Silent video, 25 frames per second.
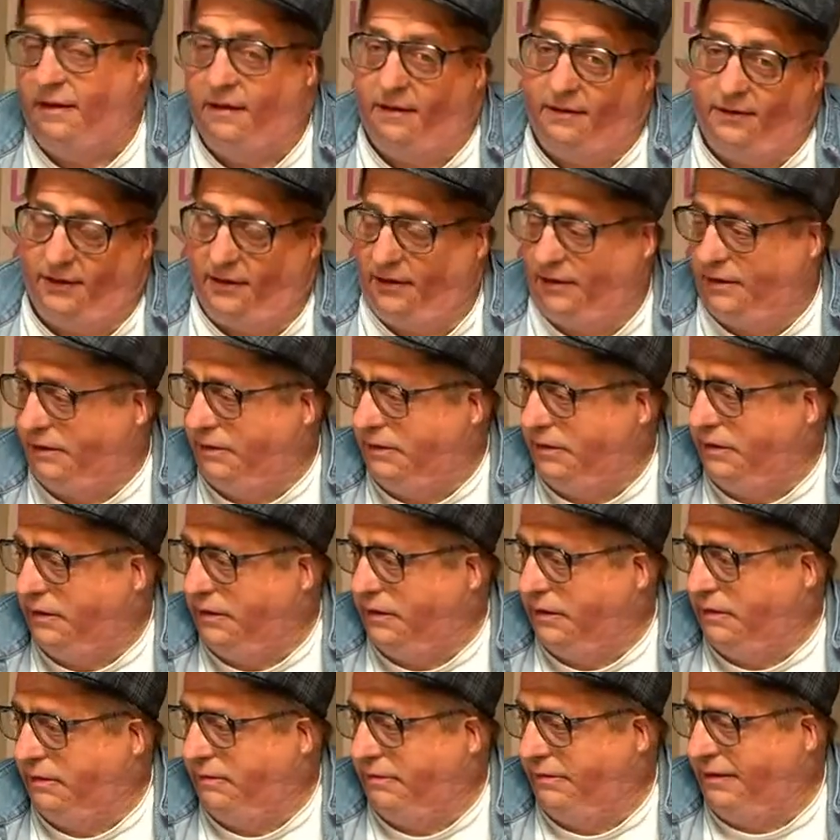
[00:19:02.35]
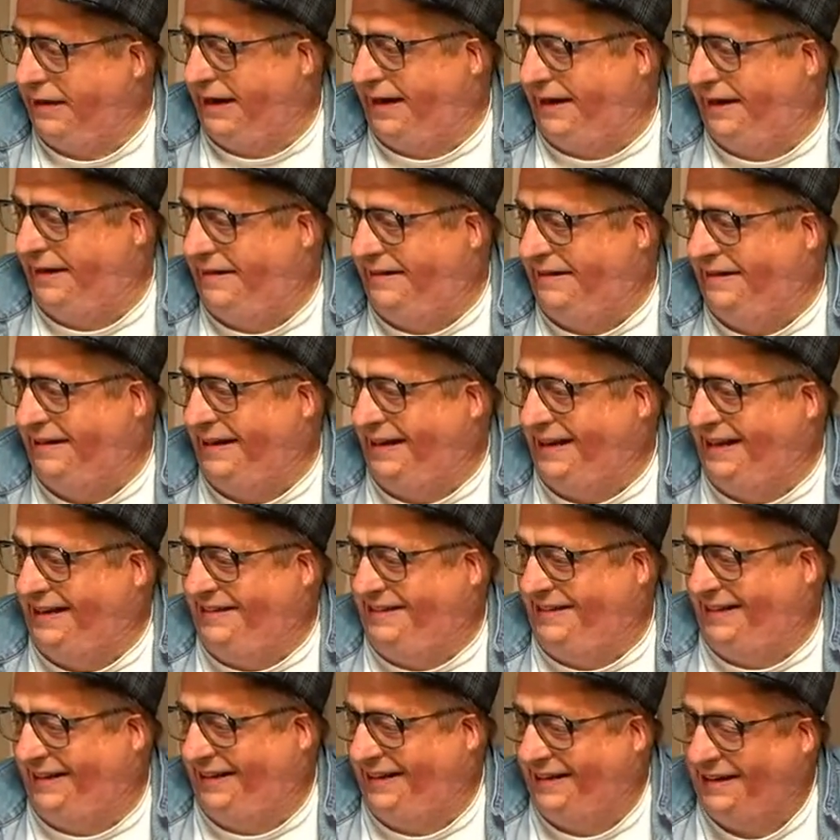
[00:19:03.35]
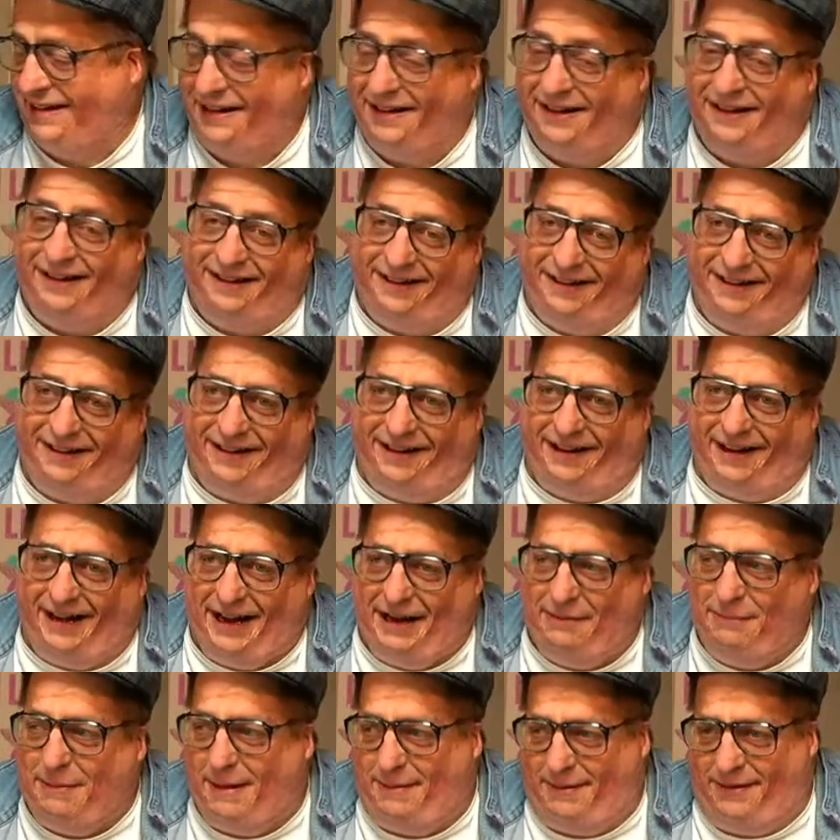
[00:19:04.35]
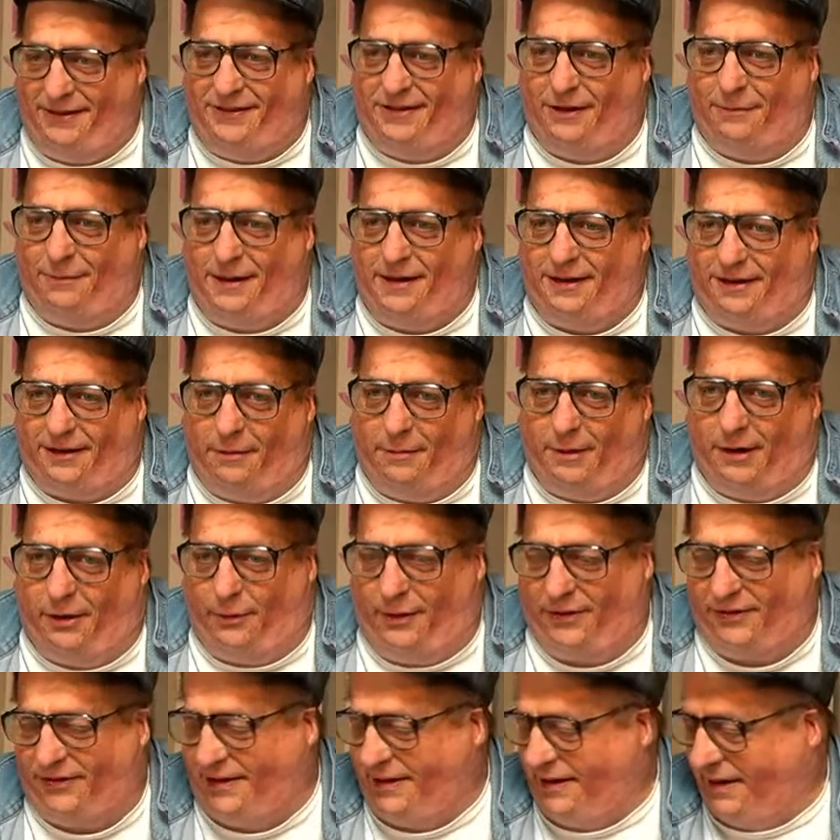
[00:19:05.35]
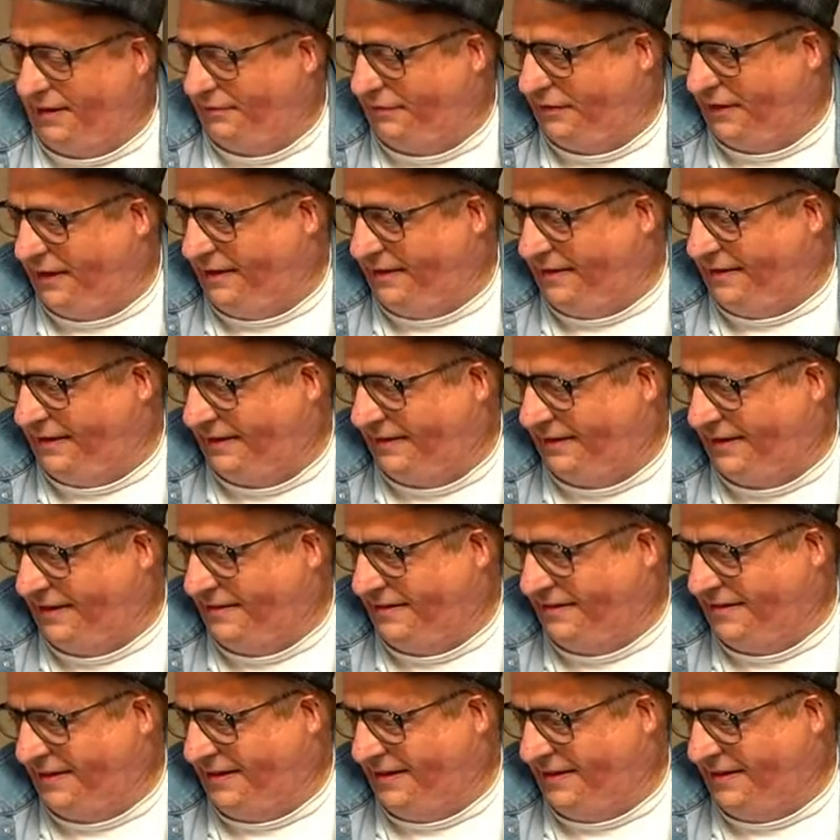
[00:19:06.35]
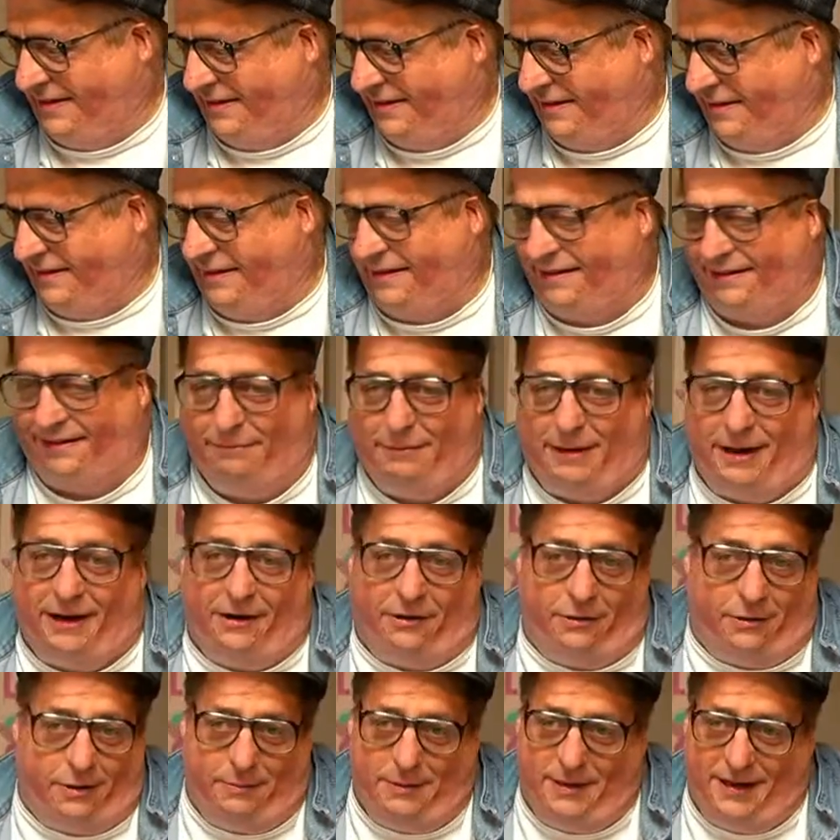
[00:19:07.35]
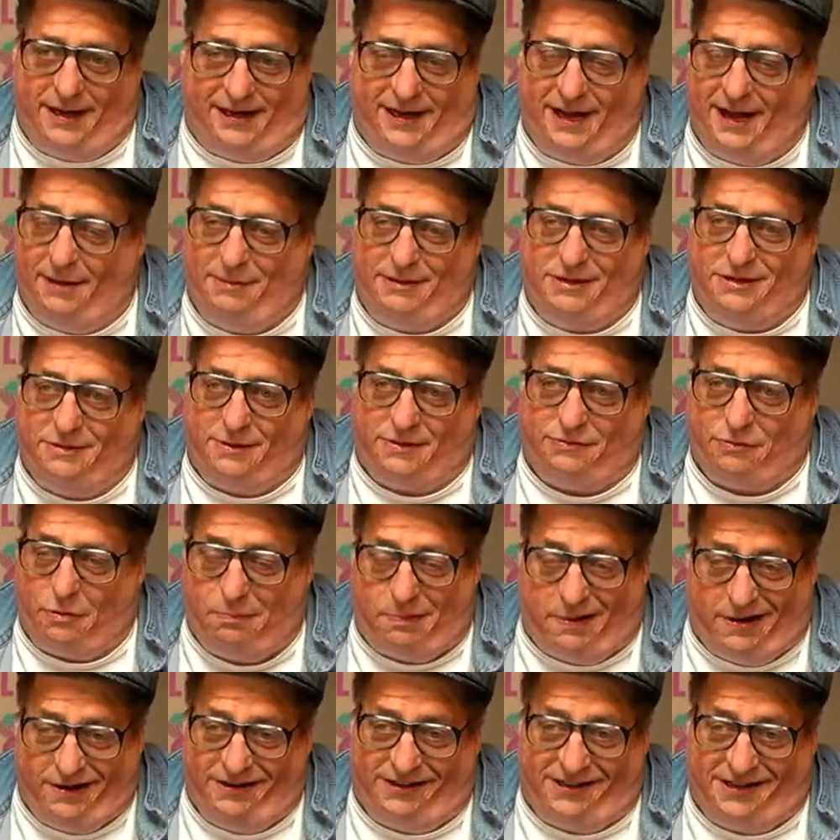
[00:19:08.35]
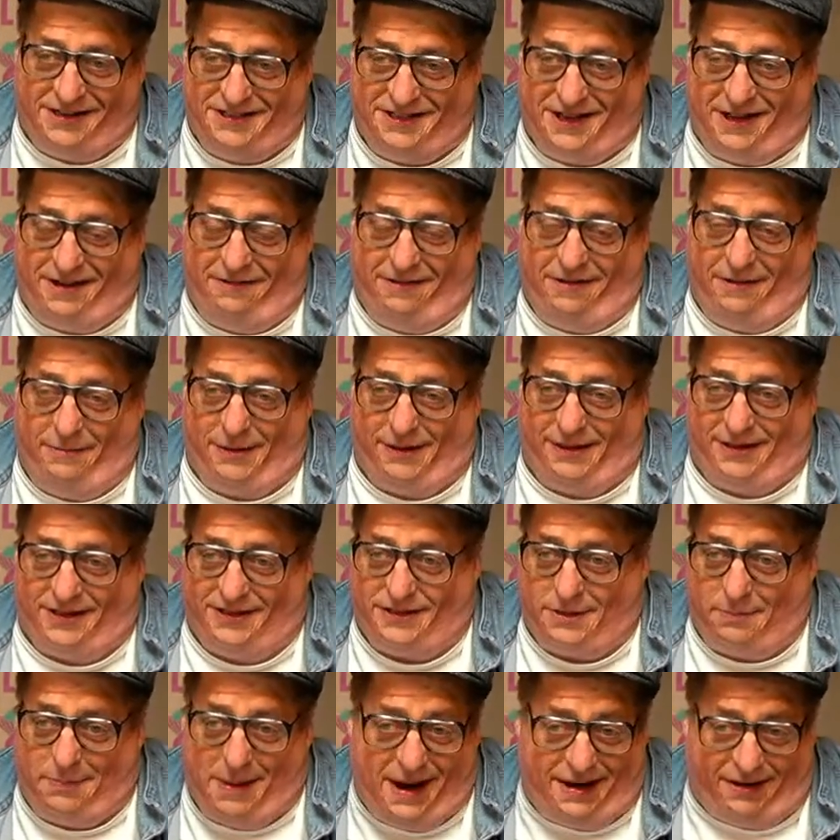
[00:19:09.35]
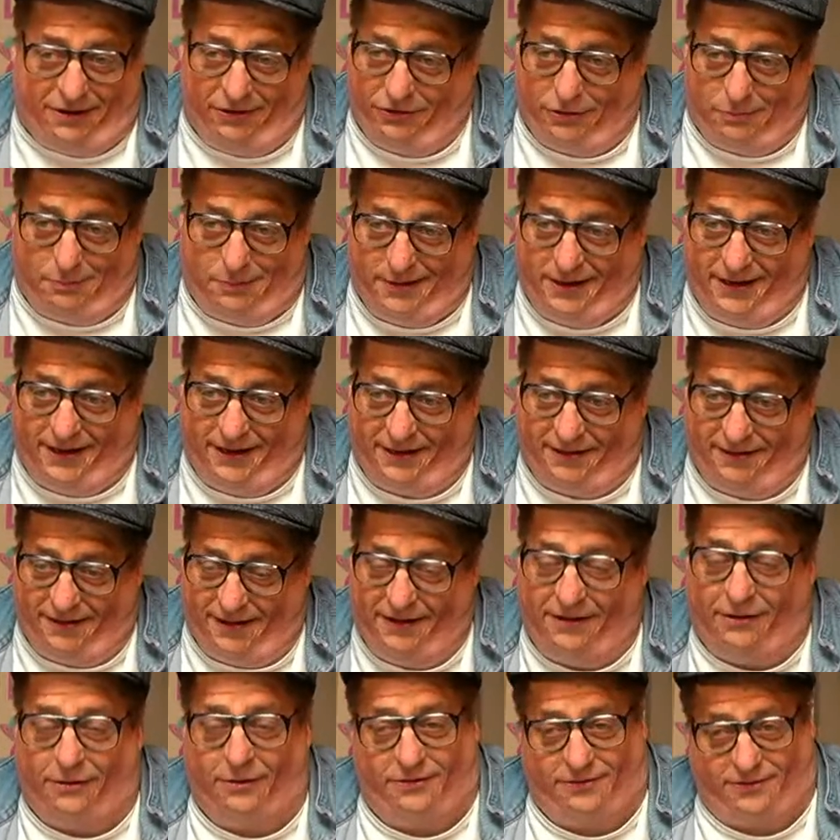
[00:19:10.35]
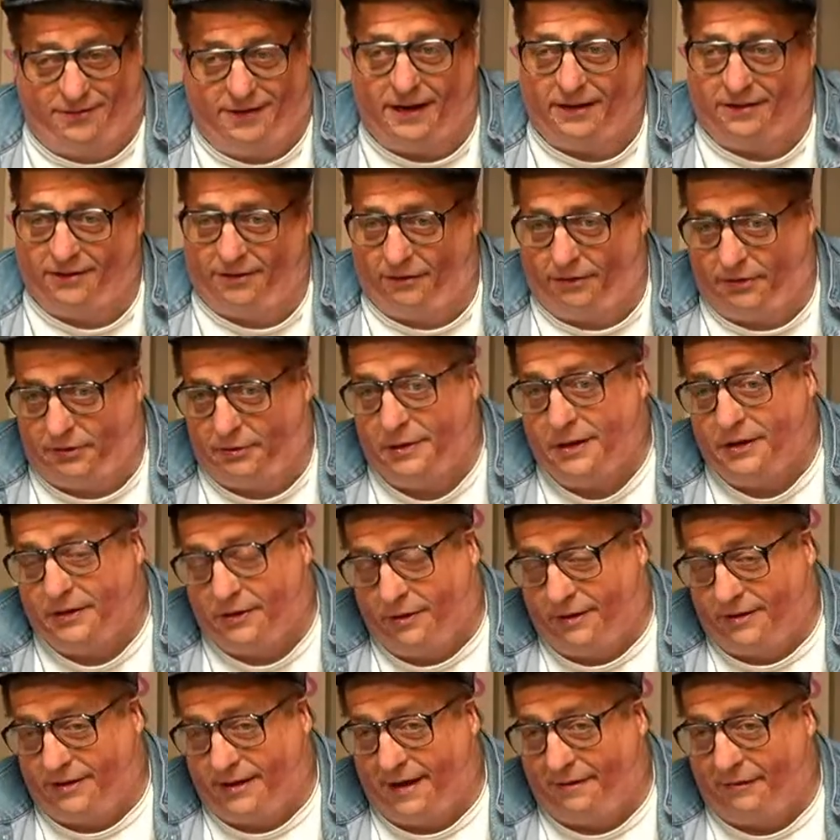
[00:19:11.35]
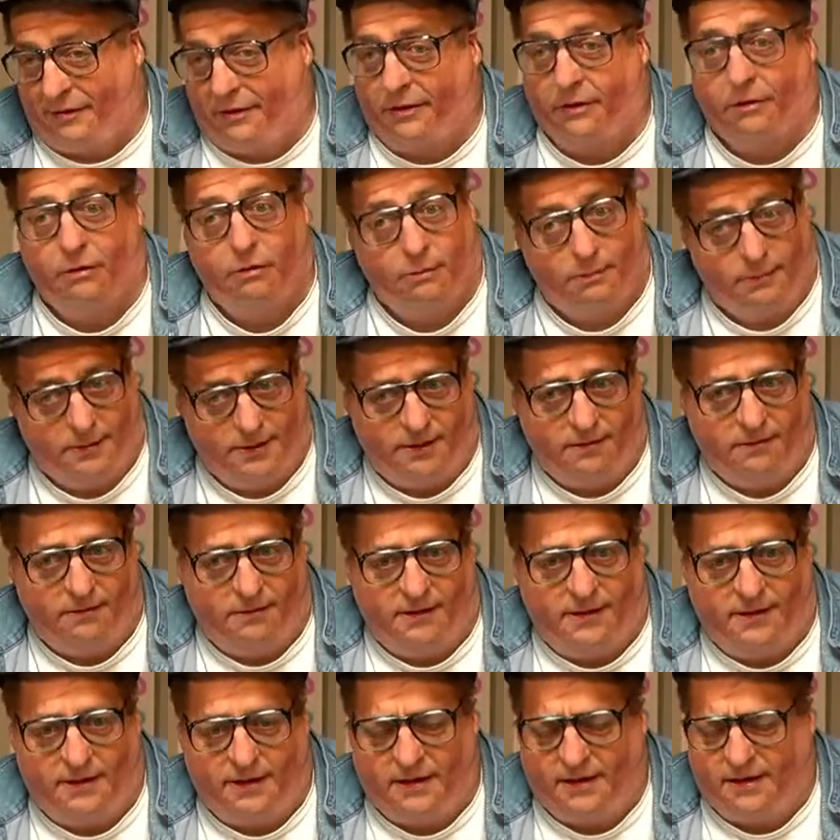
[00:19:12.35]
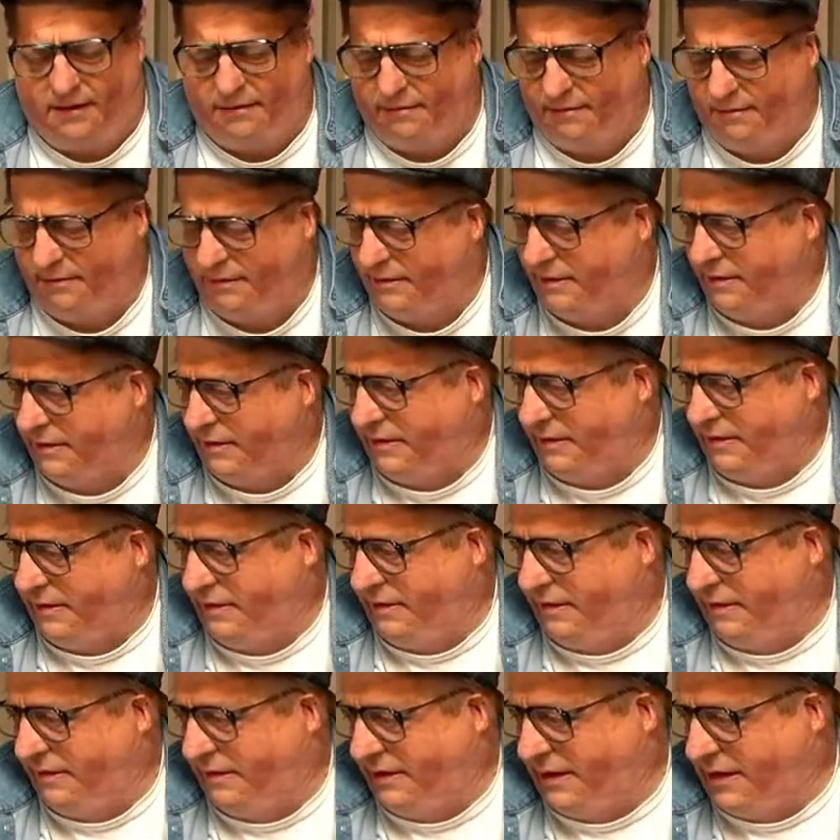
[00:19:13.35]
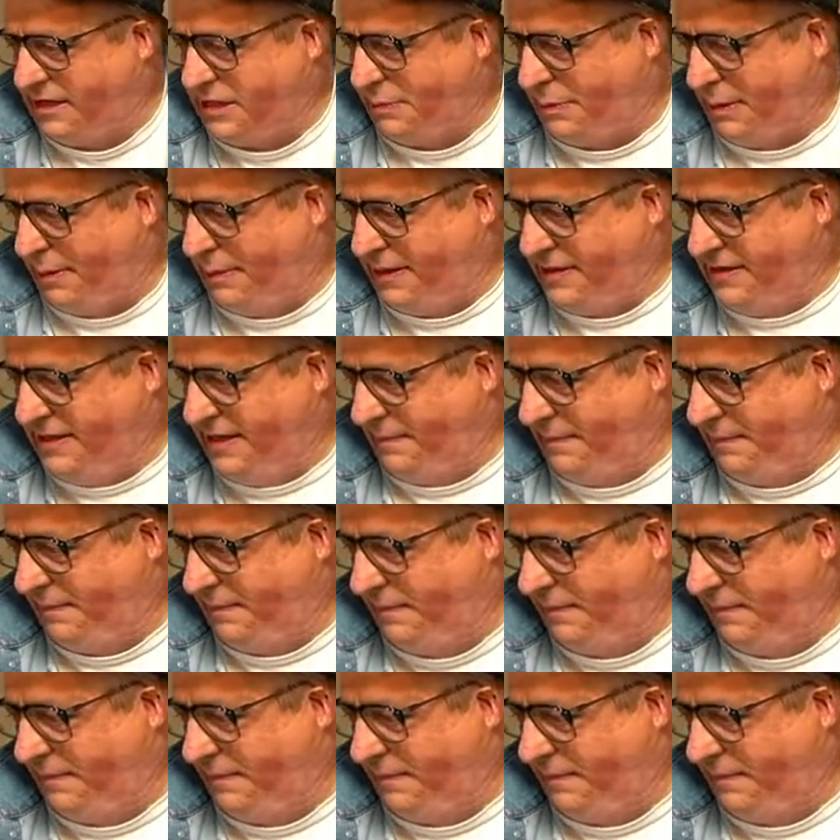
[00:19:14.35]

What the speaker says: So, yeah, Yeah, it might still be a little bit of whiskey on Friday night but I don't want to be, I can't be too much of a puddle on Saturday because the Packers are playing. I know it's not till 3:30 in the afternoon, but, you know, I got to support my team.